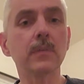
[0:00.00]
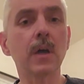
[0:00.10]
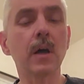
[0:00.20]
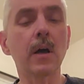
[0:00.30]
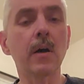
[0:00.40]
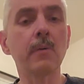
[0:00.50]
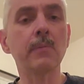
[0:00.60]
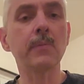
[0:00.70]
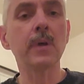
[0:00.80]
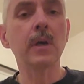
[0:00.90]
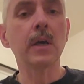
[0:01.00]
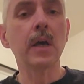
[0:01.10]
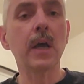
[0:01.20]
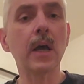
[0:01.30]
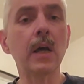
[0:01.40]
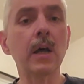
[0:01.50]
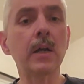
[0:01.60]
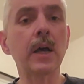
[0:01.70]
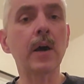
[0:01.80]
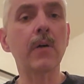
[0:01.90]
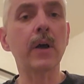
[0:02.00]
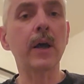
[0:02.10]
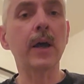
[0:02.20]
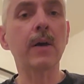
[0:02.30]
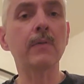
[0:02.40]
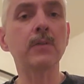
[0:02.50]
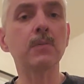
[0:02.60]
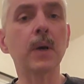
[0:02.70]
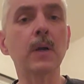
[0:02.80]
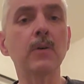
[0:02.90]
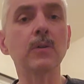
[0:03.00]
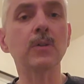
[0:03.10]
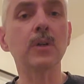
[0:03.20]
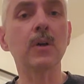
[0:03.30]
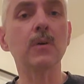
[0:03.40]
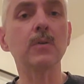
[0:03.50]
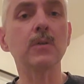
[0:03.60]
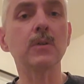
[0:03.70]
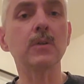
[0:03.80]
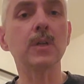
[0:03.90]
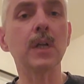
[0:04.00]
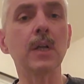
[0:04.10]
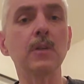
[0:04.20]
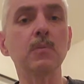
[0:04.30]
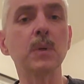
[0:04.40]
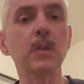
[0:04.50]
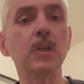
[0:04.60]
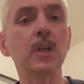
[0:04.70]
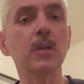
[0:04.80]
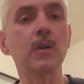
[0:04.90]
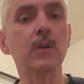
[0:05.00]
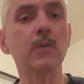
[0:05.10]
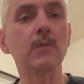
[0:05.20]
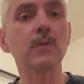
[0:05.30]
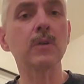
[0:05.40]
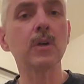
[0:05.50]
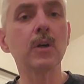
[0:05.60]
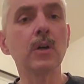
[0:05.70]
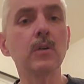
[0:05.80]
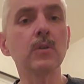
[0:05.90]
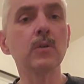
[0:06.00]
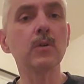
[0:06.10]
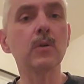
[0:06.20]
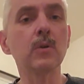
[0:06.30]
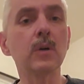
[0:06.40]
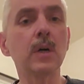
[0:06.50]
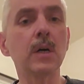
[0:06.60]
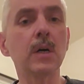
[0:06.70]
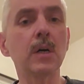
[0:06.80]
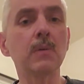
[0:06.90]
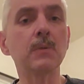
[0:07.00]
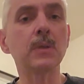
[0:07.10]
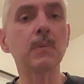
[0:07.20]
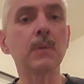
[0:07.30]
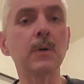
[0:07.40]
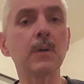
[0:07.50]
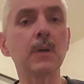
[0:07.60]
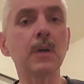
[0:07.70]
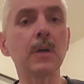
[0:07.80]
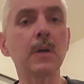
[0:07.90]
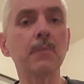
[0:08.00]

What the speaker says: um, and I now have spinal stenosis that is pinching nerves to some of the